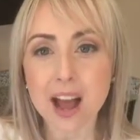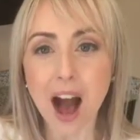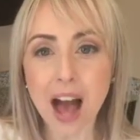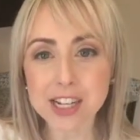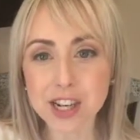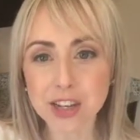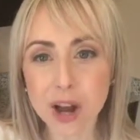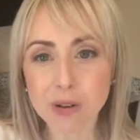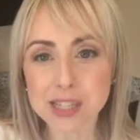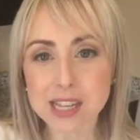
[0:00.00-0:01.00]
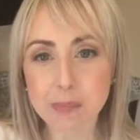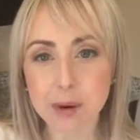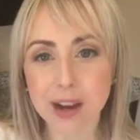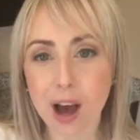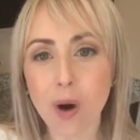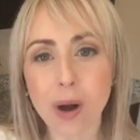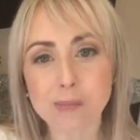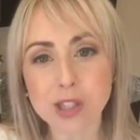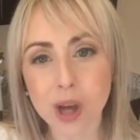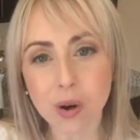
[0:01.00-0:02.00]
I took notes in the book. Oh, I'm
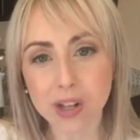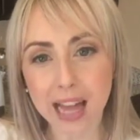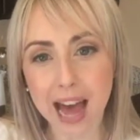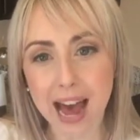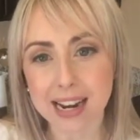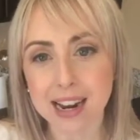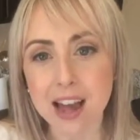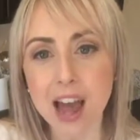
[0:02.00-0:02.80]
so glad.